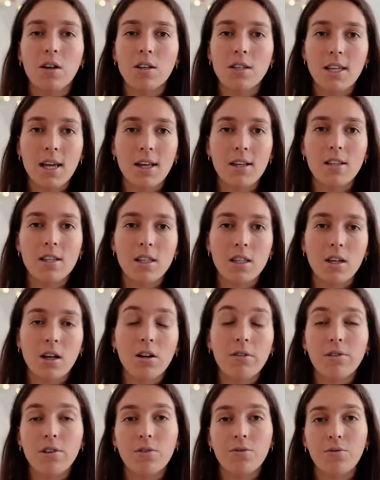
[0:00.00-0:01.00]
sense
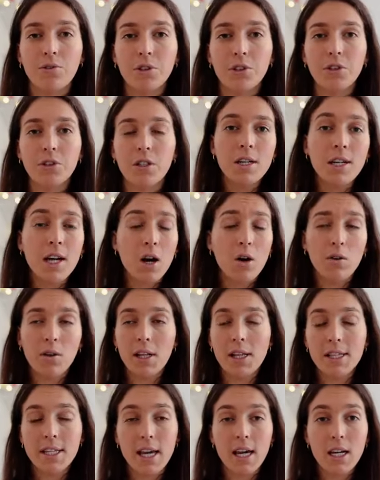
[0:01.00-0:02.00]
of your food. Now
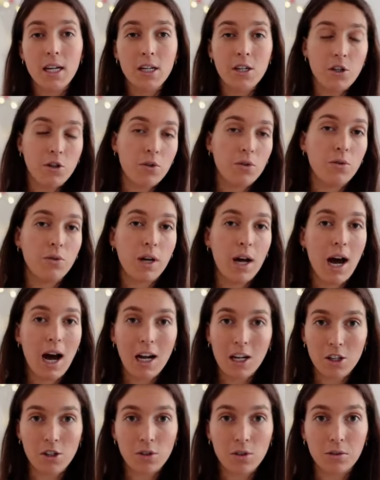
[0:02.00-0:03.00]
let's get into the
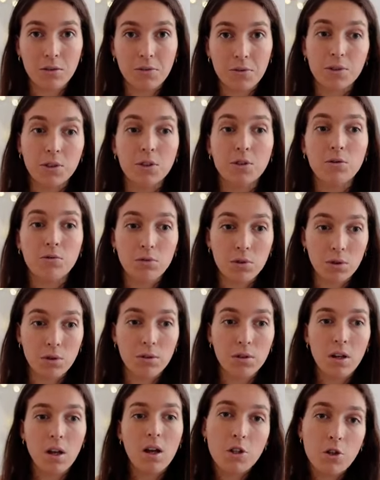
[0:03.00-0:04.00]
actual food
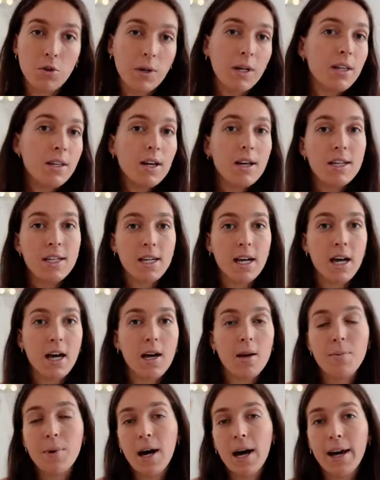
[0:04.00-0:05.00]
rule. During that
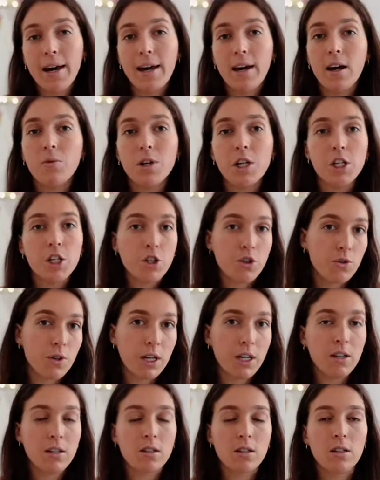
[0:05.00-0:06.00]
time I
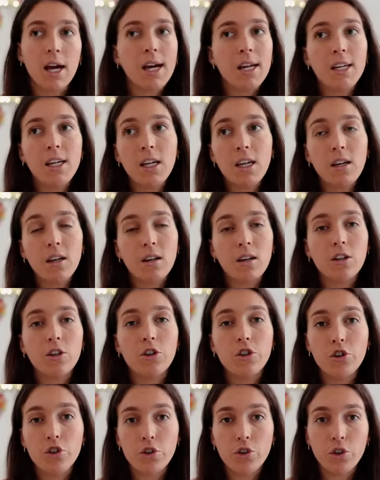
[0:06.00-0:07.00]
restrict any
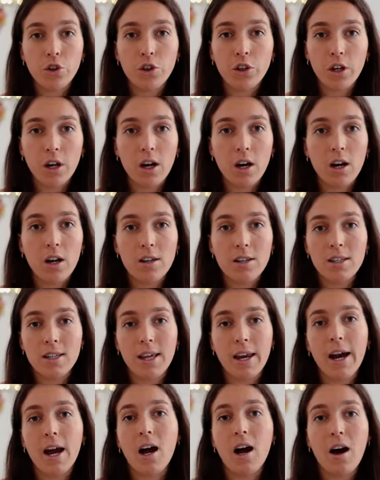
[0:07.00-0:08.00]
sugars
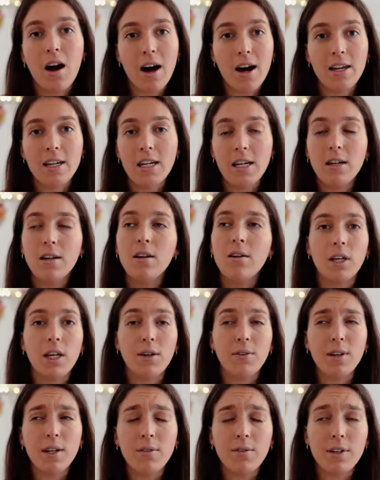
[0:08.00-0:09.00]
that are added,
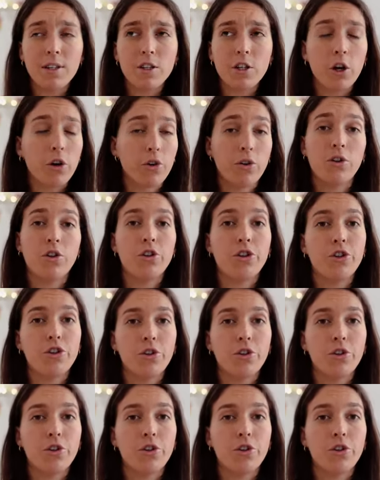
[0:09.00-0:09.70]
even if it's coconut